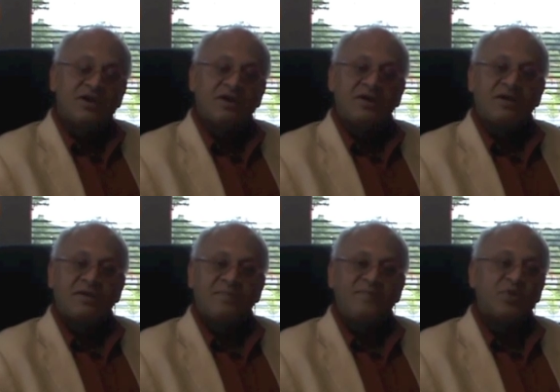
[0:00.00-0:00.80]

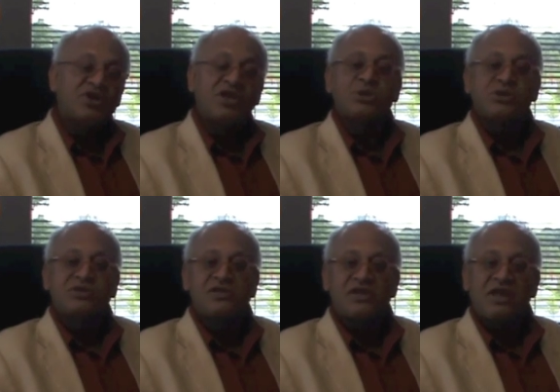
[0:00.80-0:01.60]
uh,
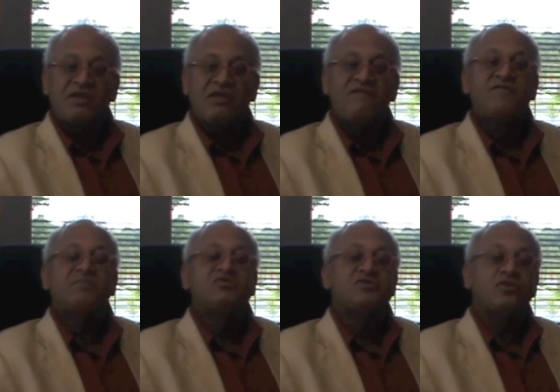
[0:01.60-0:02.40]
predictions and give
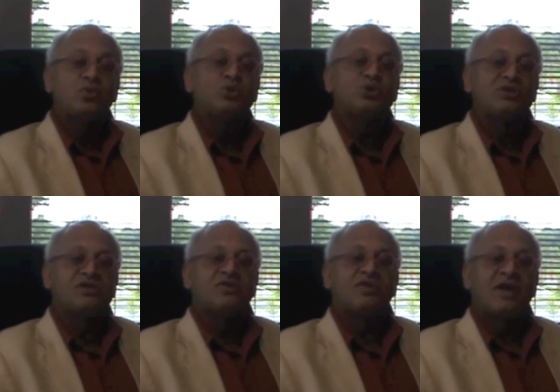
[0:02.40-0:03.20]
them
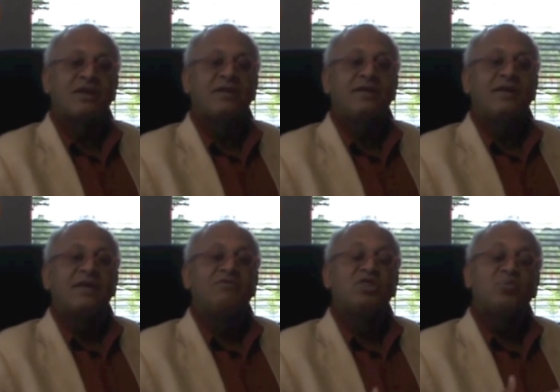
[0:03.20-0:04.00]
solutions so that
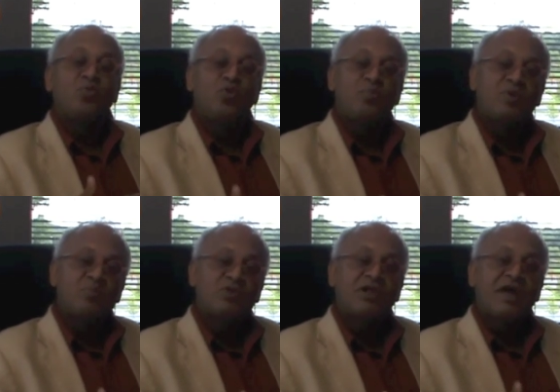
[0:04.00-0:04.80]
even the poor
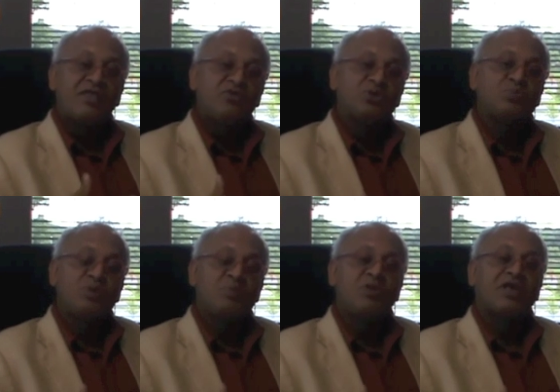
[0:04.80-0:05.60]
people and the rich
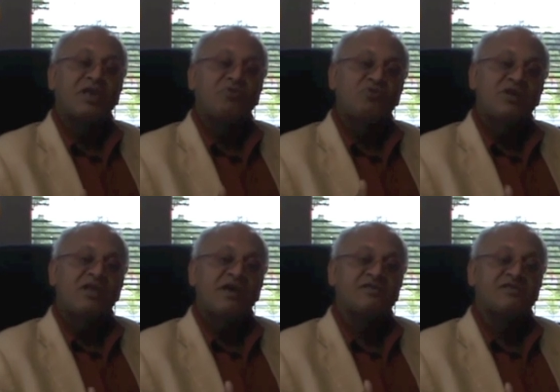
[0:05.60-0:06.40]
people can
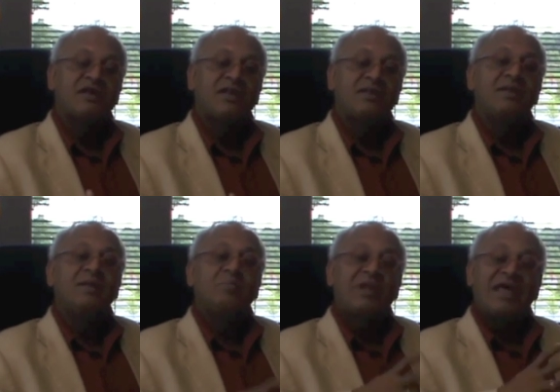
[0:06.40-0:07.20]
realize that
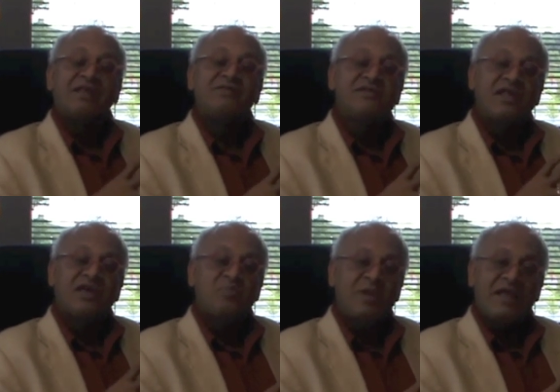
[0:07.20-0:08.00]
planet is
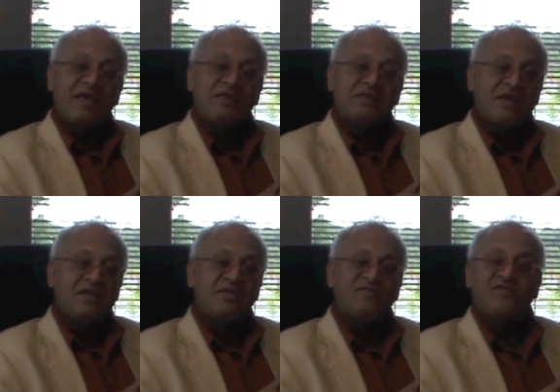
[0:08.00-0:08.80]
like a plane
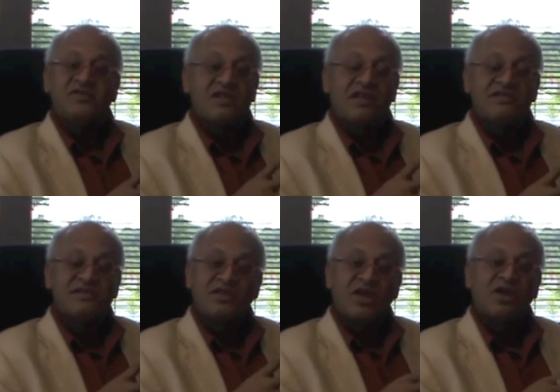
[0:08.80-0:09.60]
and first class
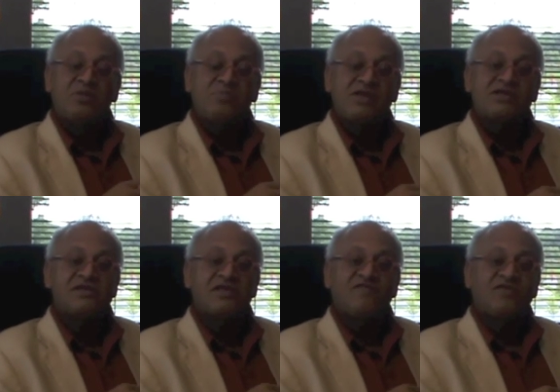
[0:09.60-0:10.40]
is not going to be any
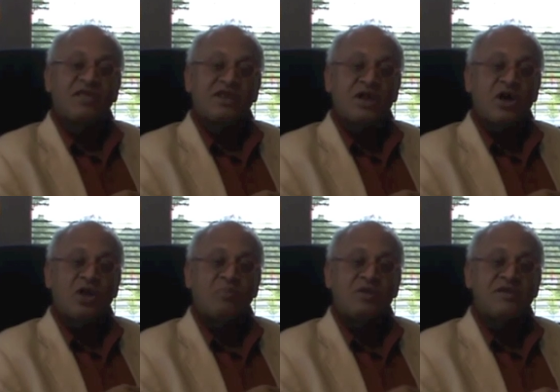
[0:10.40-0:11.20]
safer than
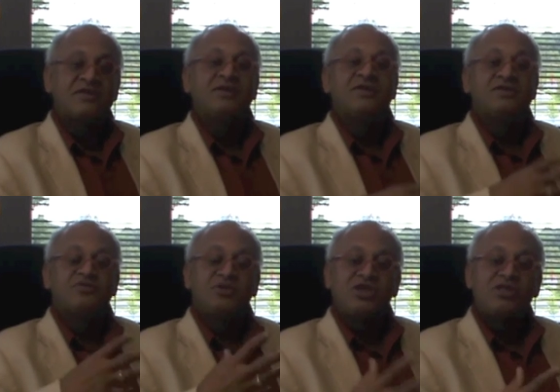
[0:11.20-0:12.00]
economy
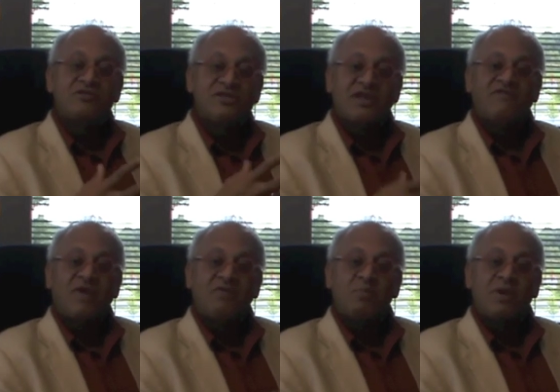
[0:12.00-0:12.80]
so we need to save
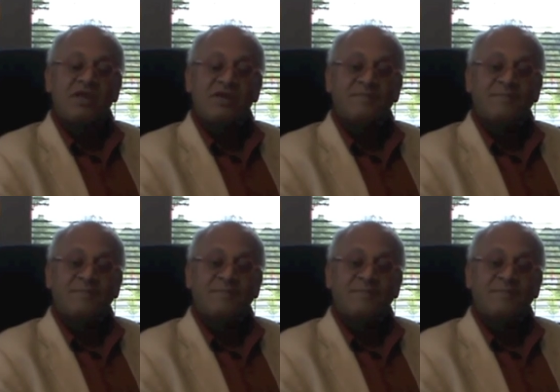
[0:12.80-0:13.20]
everybody